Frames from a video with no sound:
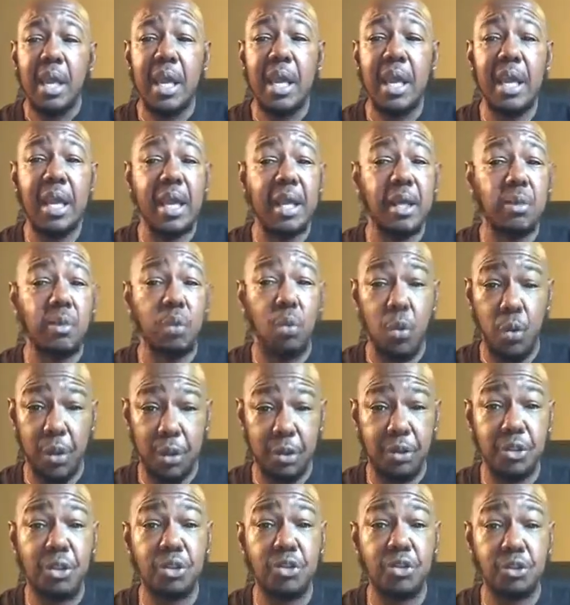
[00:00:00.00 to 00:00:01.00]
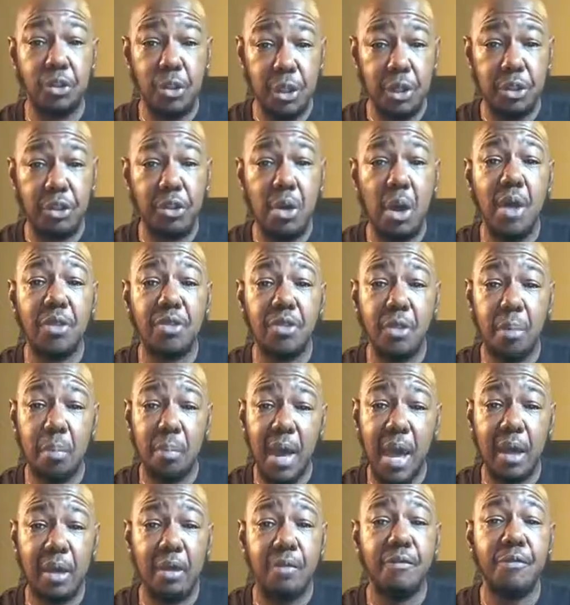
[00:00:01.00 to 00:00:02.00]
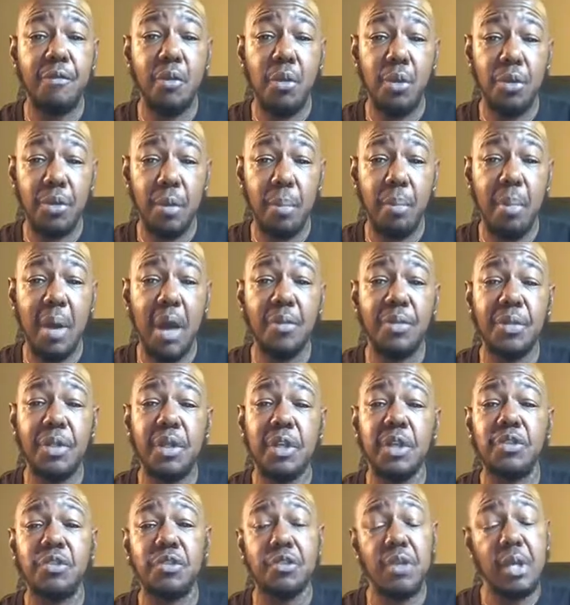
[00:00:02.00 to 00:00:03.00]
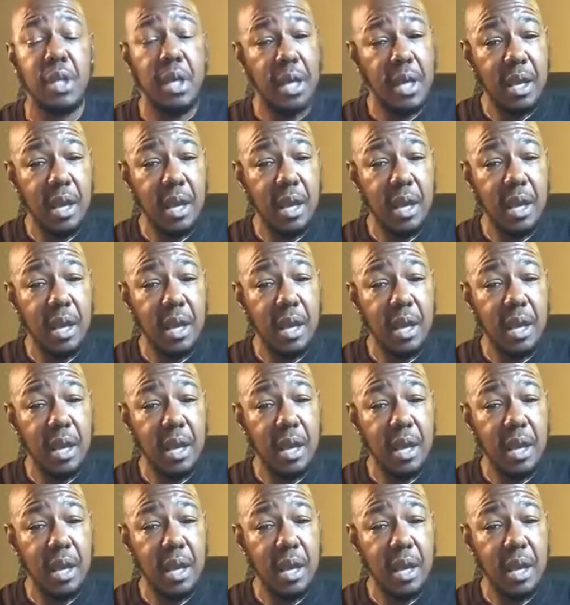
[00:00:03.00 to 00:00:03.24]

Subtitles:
and we're just going to toss it back and forth about this.